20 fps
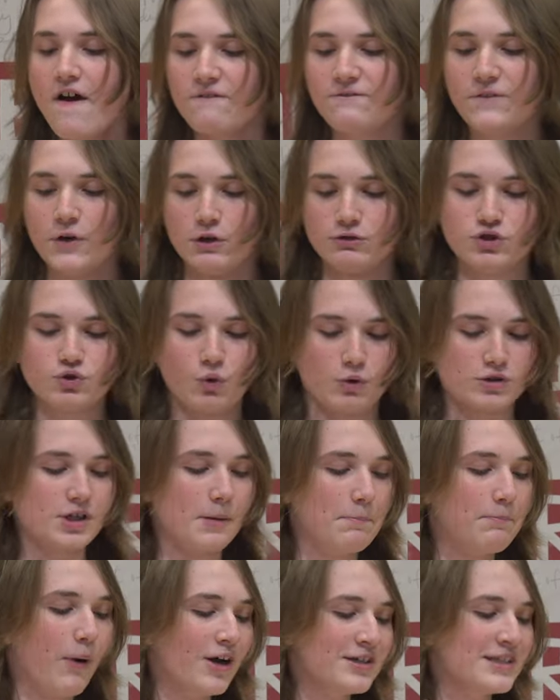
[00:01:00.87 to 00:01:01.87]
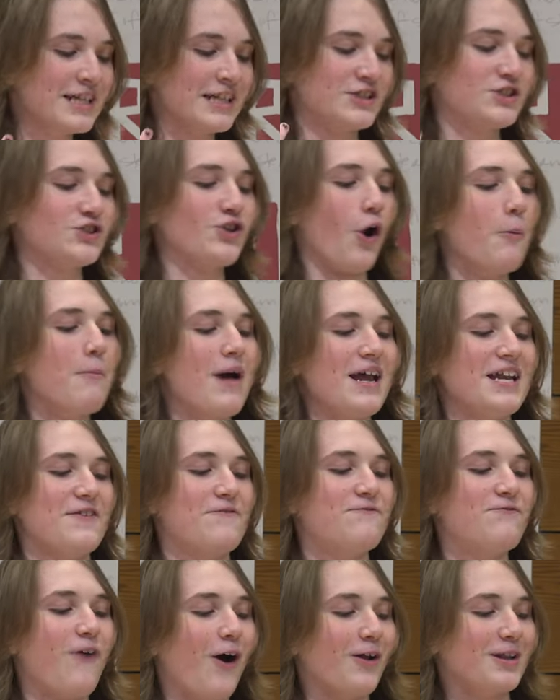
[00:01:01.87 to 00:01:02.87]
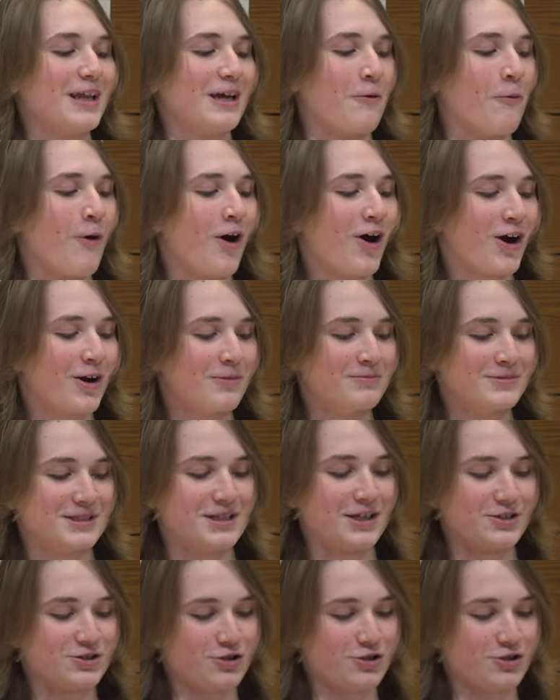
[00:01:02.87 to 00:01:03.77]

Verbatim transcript: Food source abundant, so many falling worms. The